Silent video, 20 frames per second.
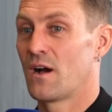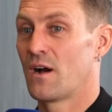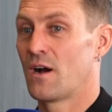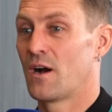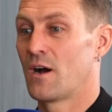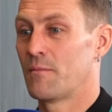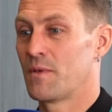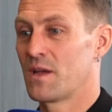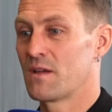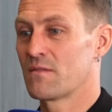
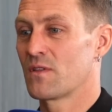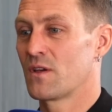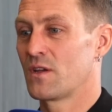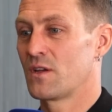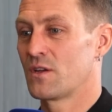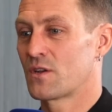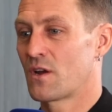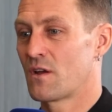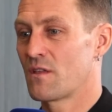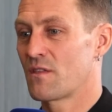even though
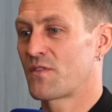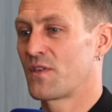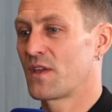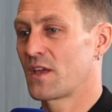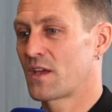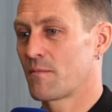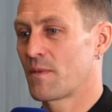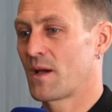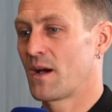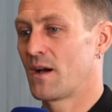you don't
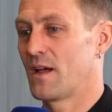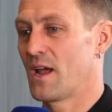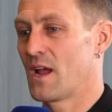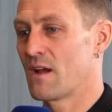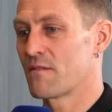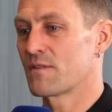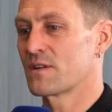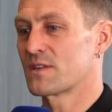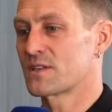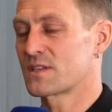think about
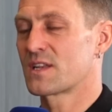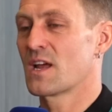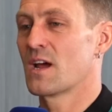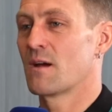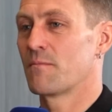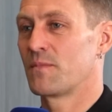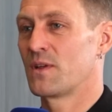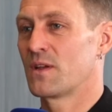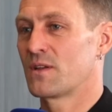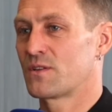every
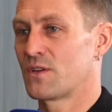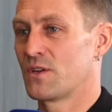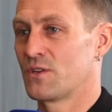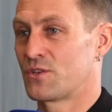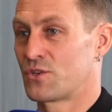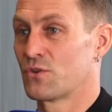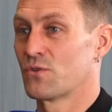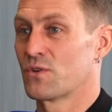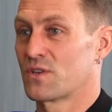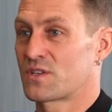step, you
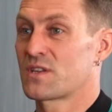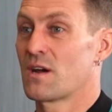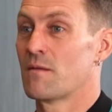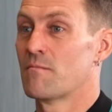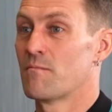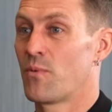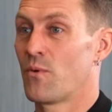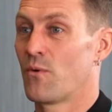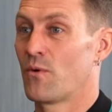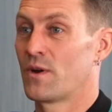do at
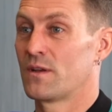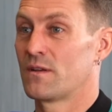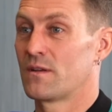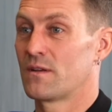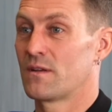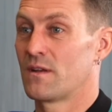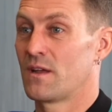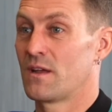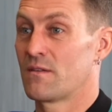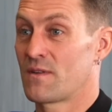some
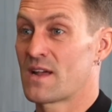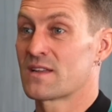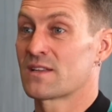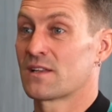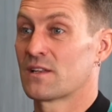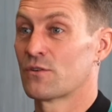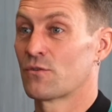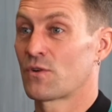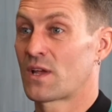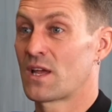point, even
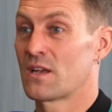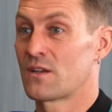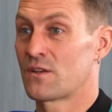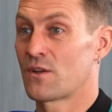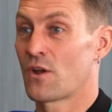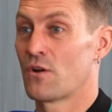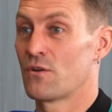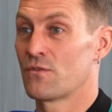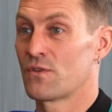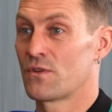as a little kid,
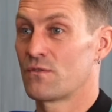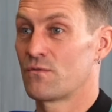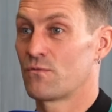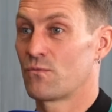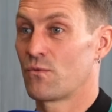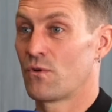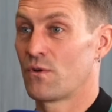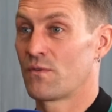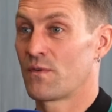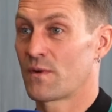know that,
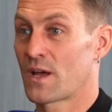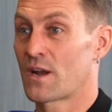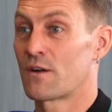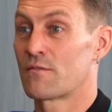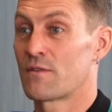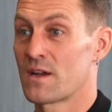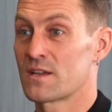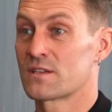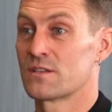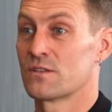well, if I'm going
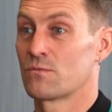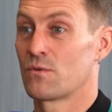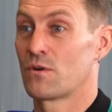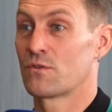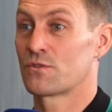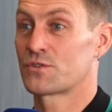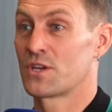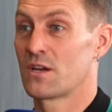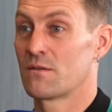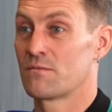to race in the
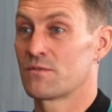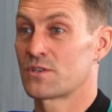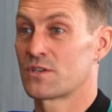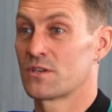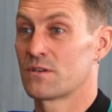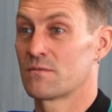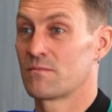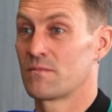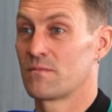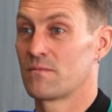World
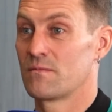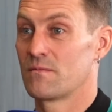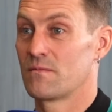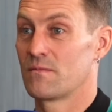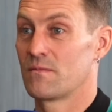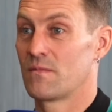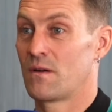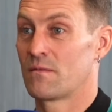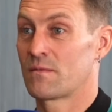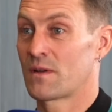Championship,
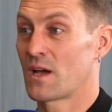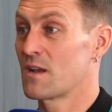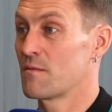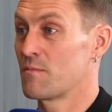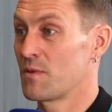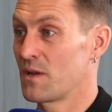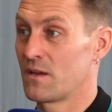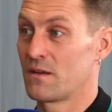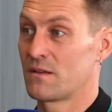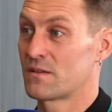I'm going
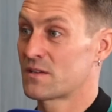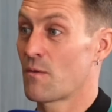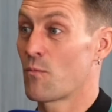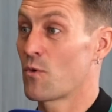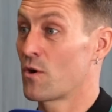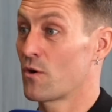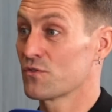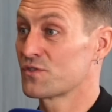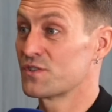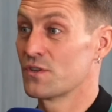to be
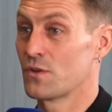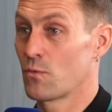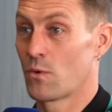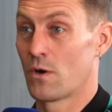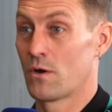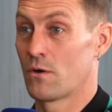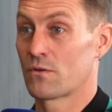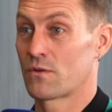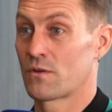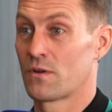somewhere else in the
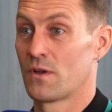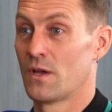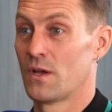world.